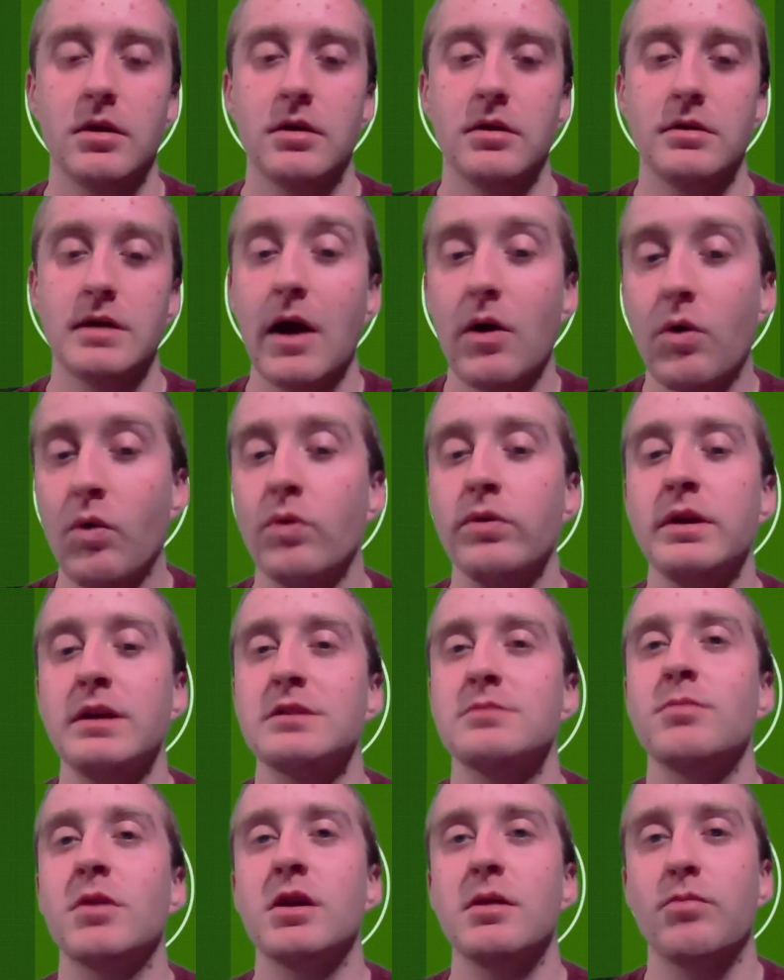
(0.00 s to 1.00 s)
not only
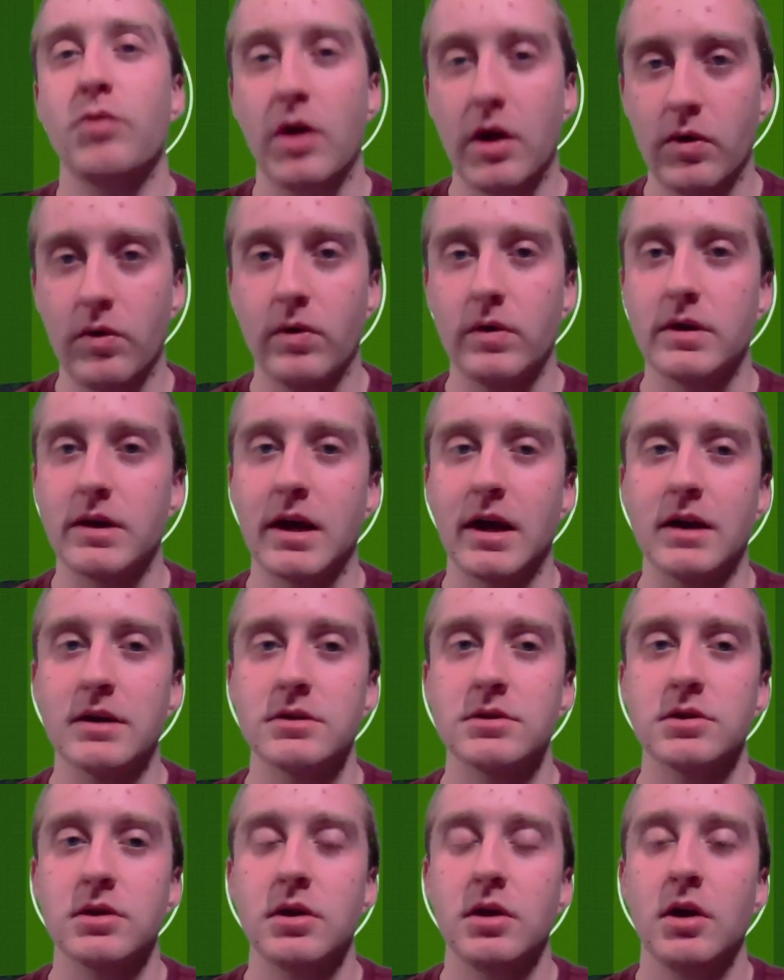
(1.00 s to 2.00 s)
is money
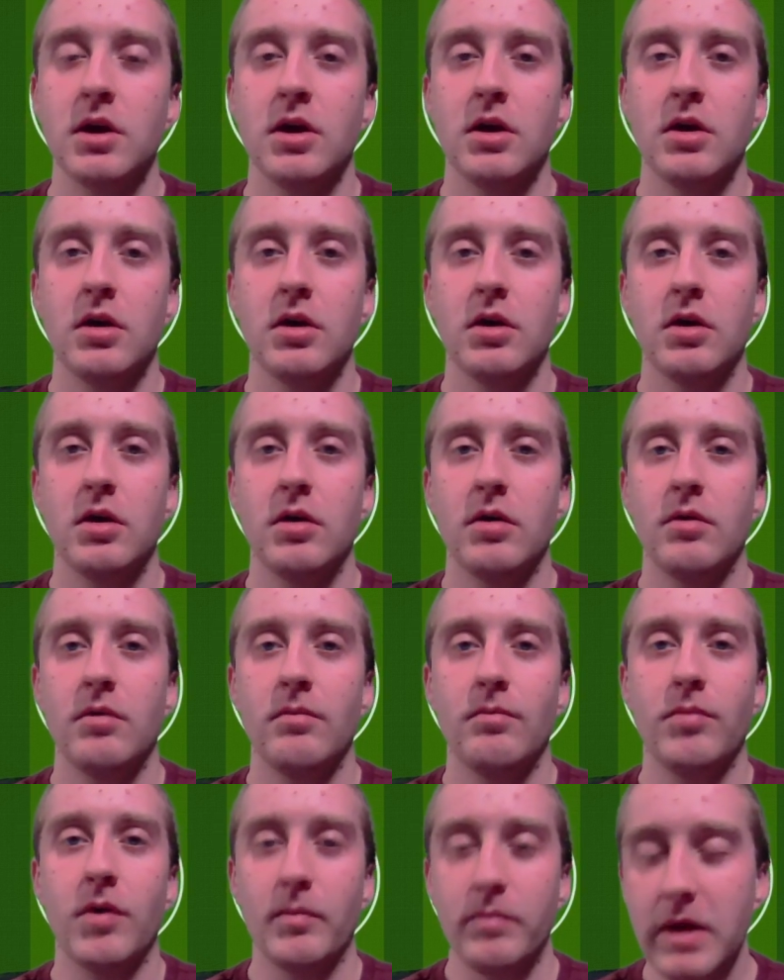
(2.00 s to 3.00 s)
prioritized,
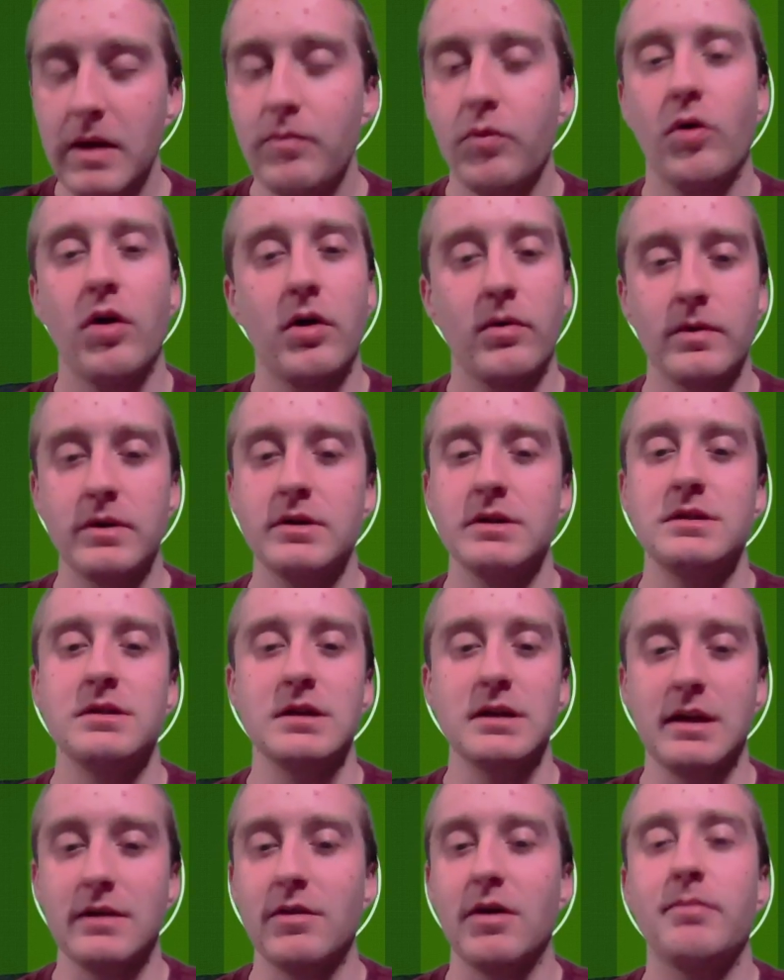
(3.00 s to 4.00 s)
but people are willing to
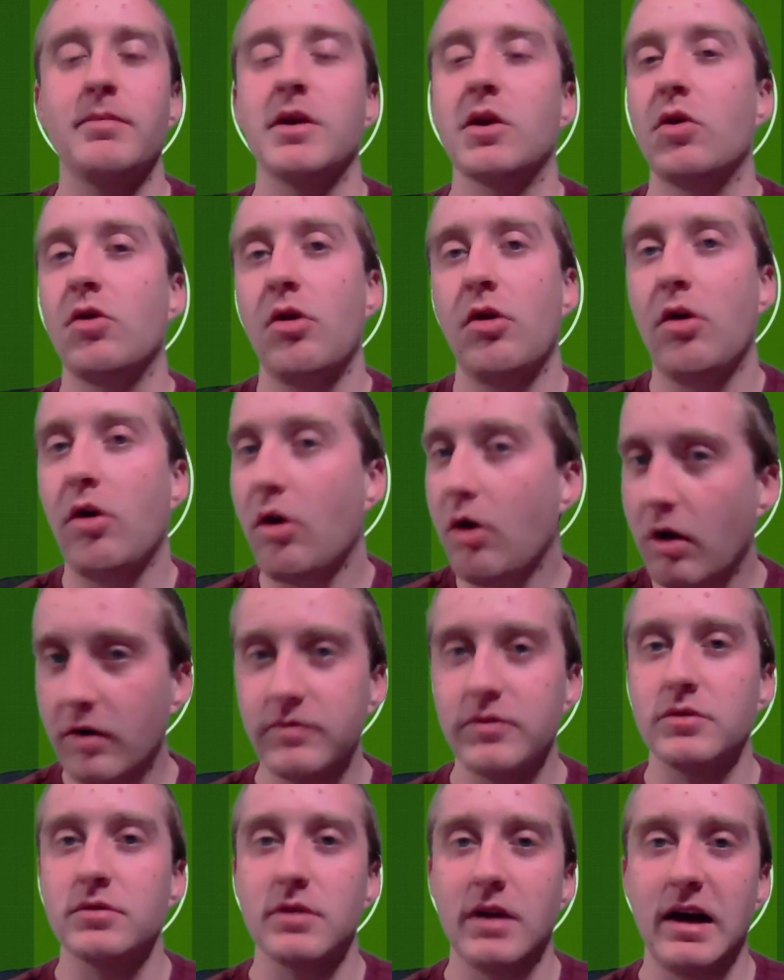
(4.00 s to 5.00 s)
give up an
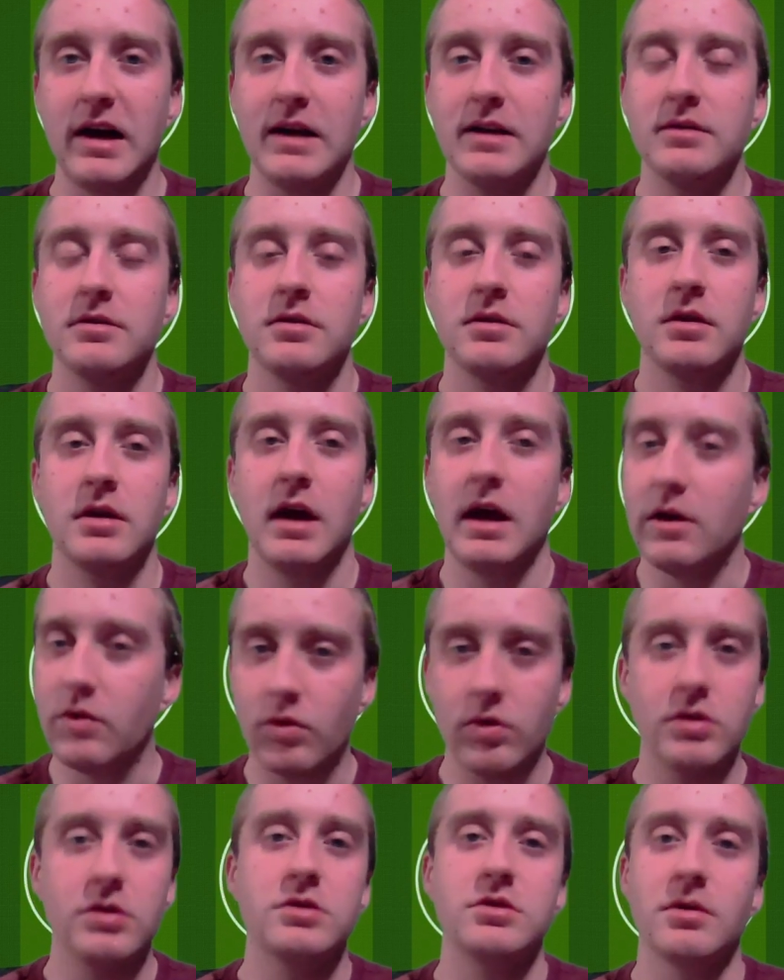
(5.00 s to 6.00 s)
awful lot in
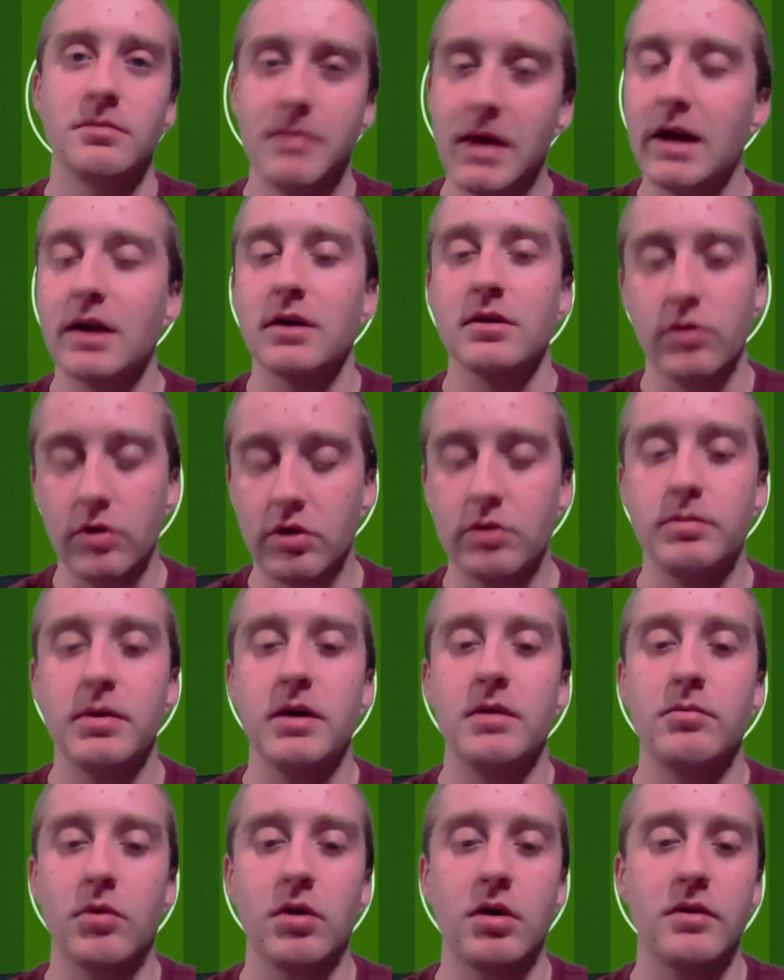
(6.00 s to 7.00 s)
order to make a little
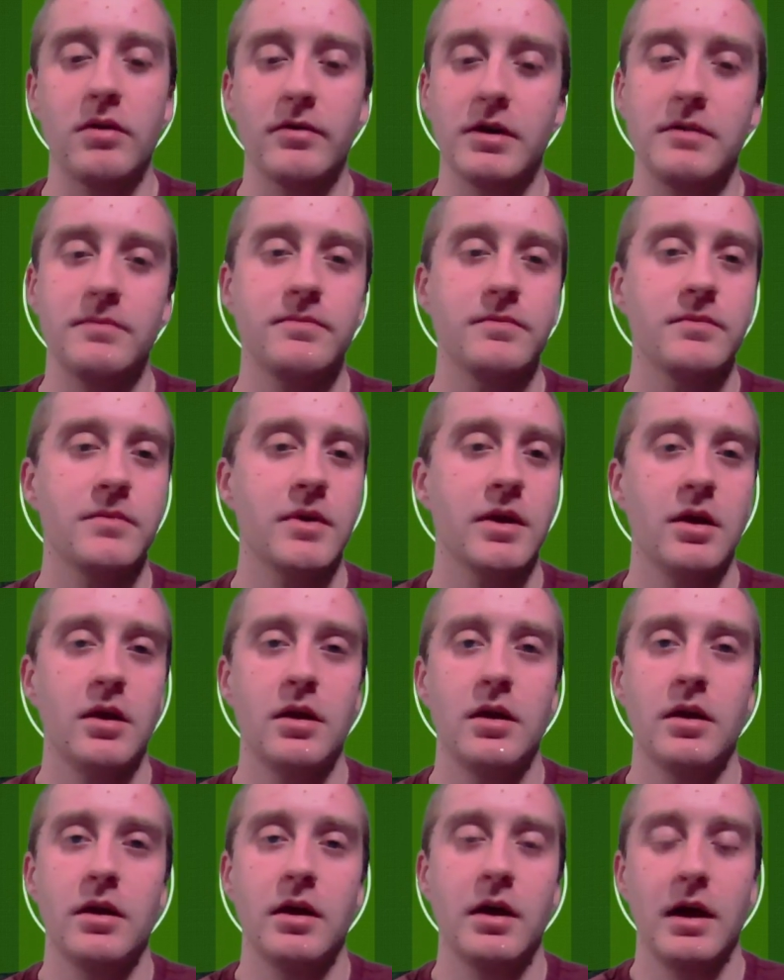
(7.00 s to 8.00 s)
bit more of it.
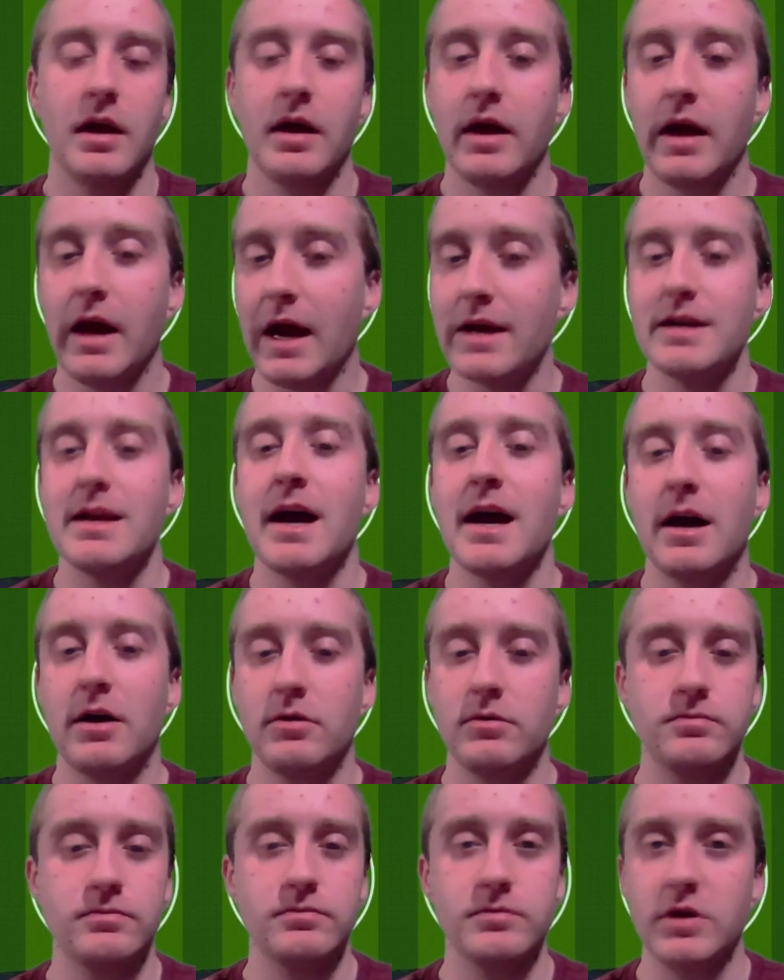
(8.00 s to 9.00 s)
And
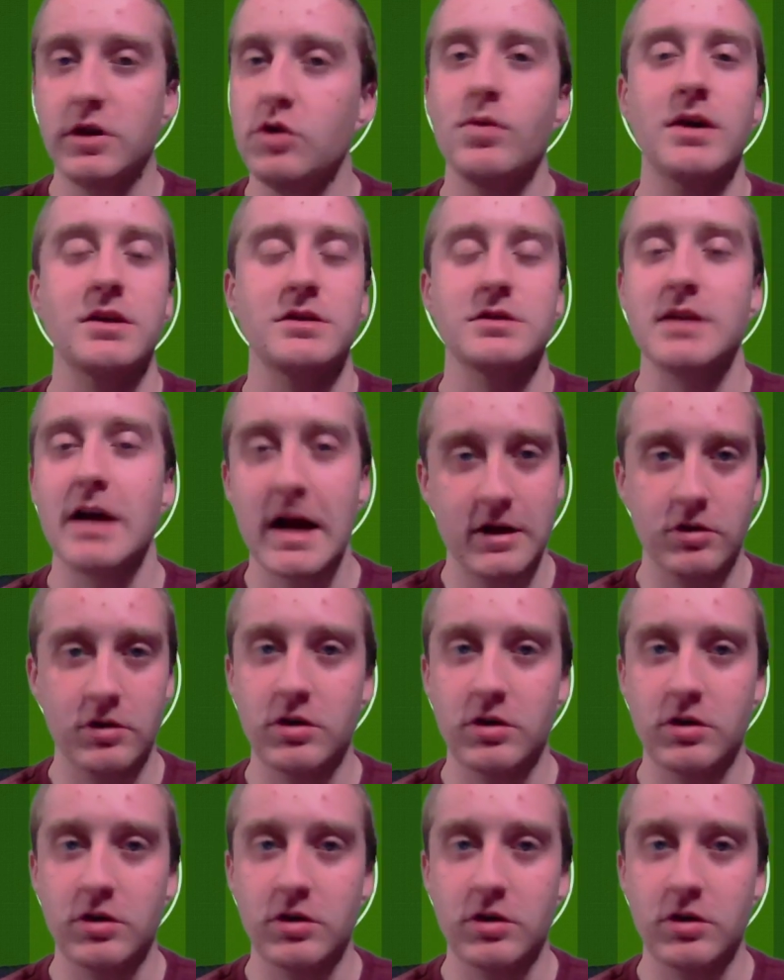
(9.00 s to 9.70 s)
now the U.S. soccer